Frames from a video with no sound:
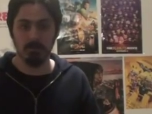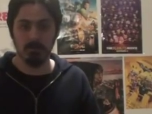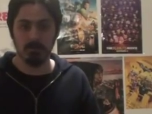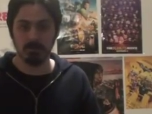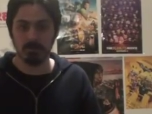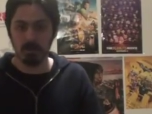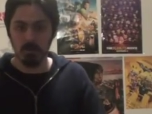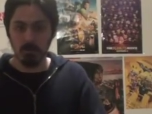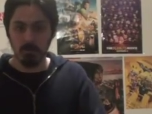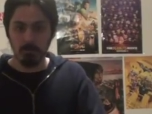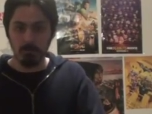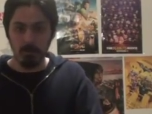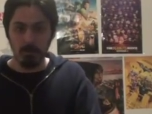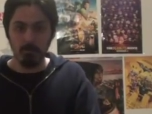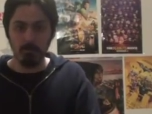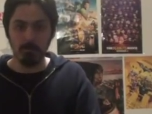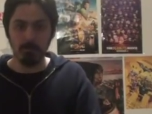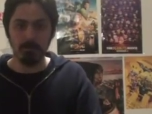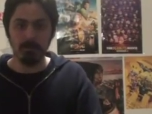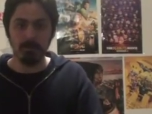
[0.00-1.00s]
So
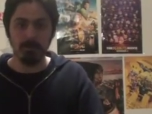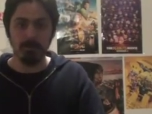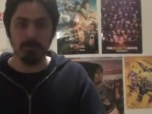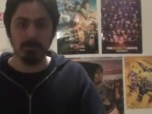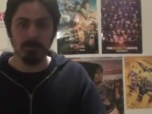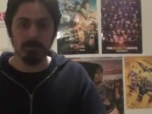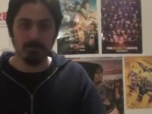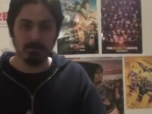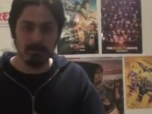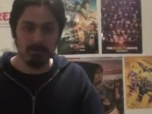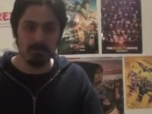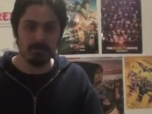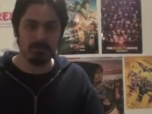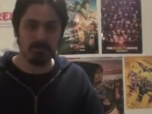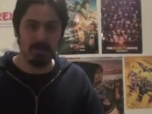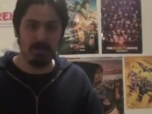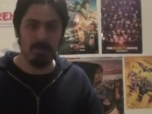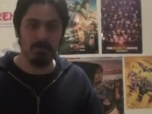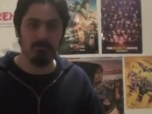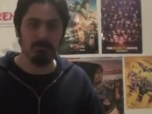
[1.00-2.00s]
Bumblebee does
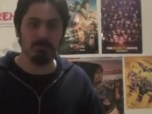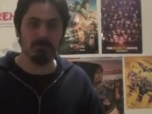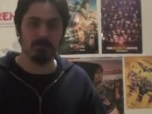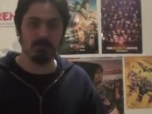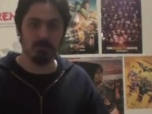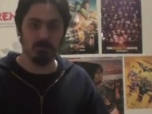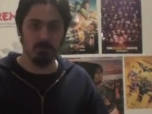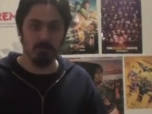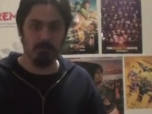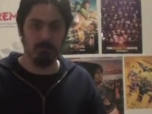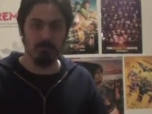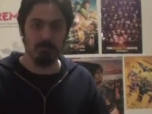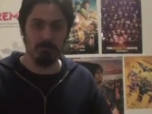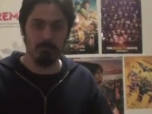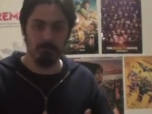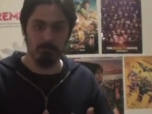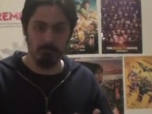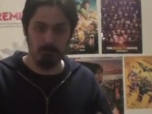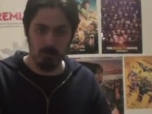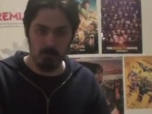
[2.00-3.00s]
have its
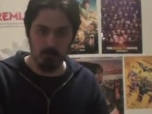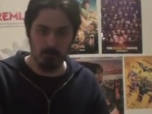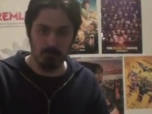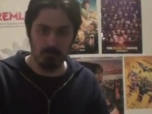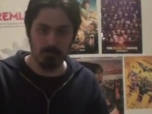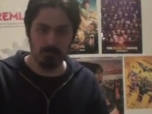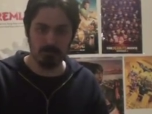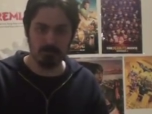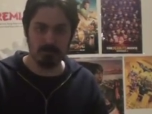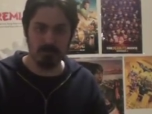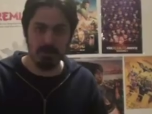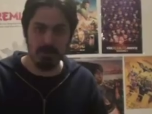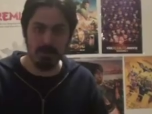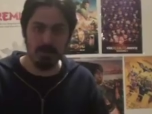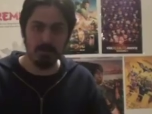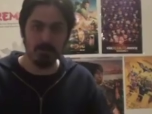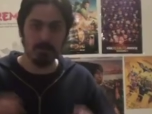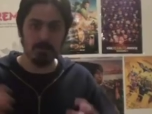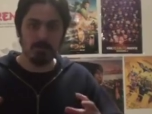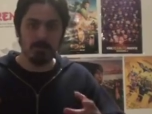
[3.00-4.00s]
derivative moments,
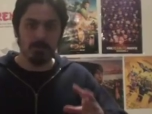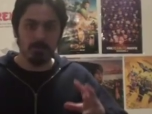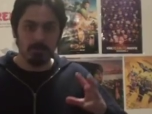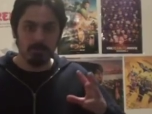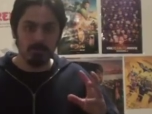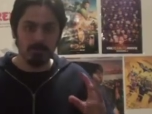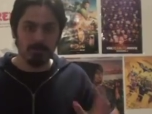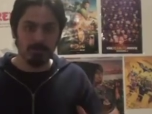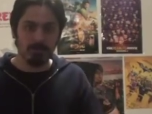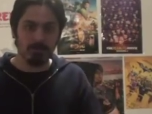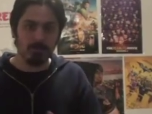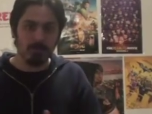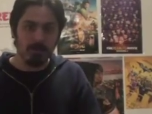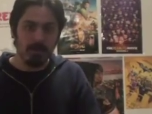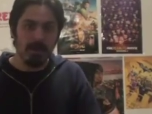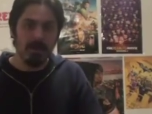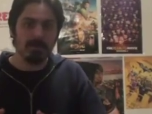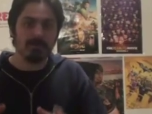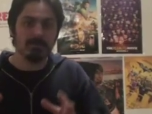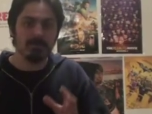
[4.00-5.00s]
and the third
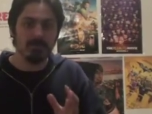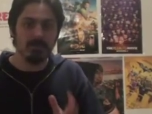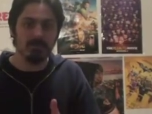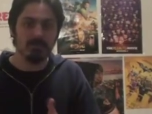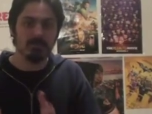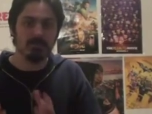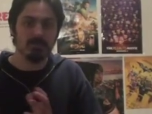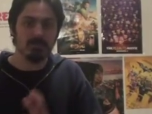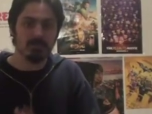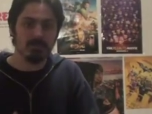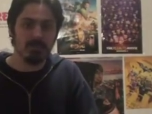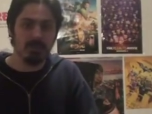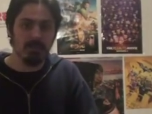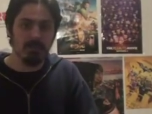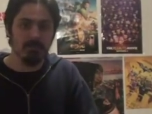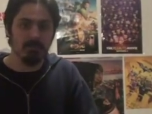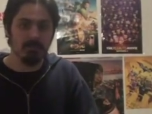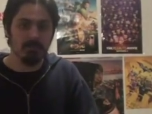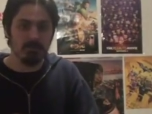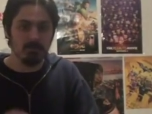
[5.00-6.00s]
act does
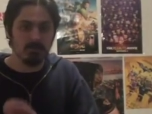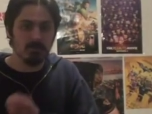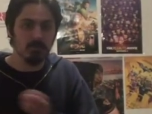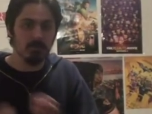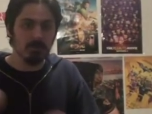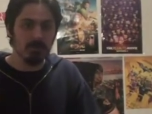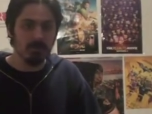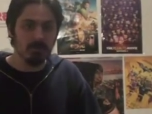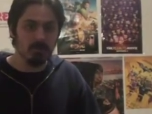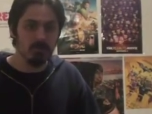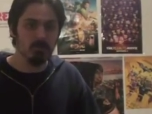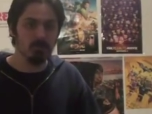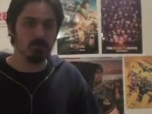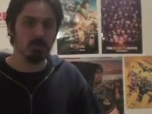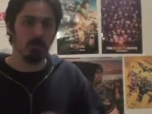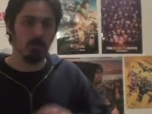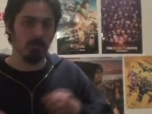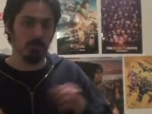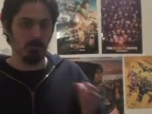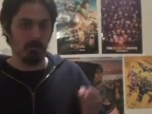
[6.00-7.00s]
descend into the
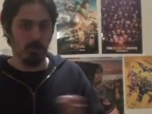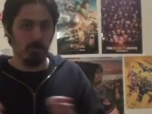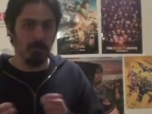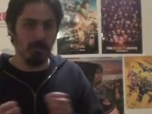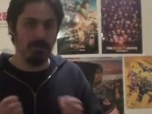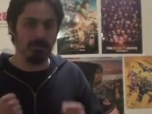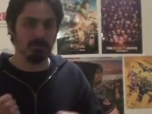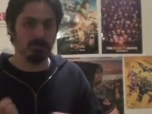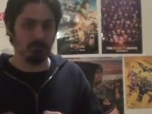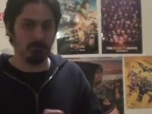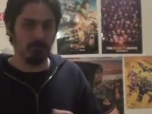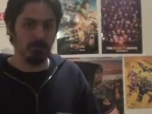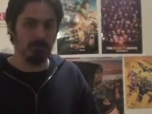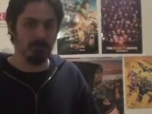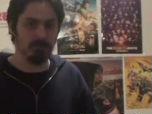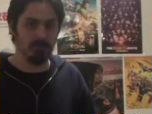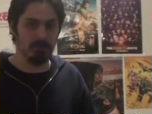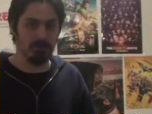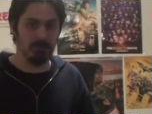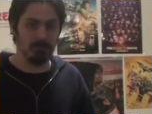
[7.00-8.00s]
usual robots
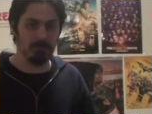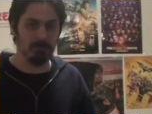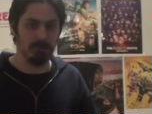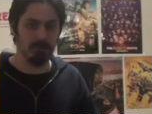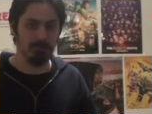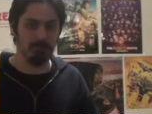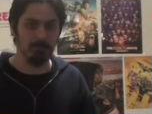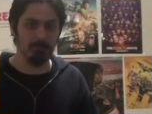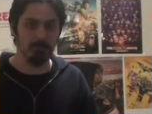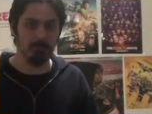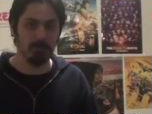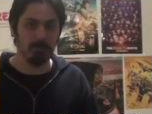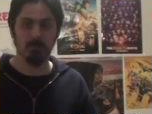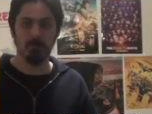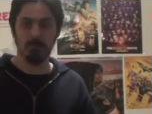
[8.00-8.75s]
punching each other.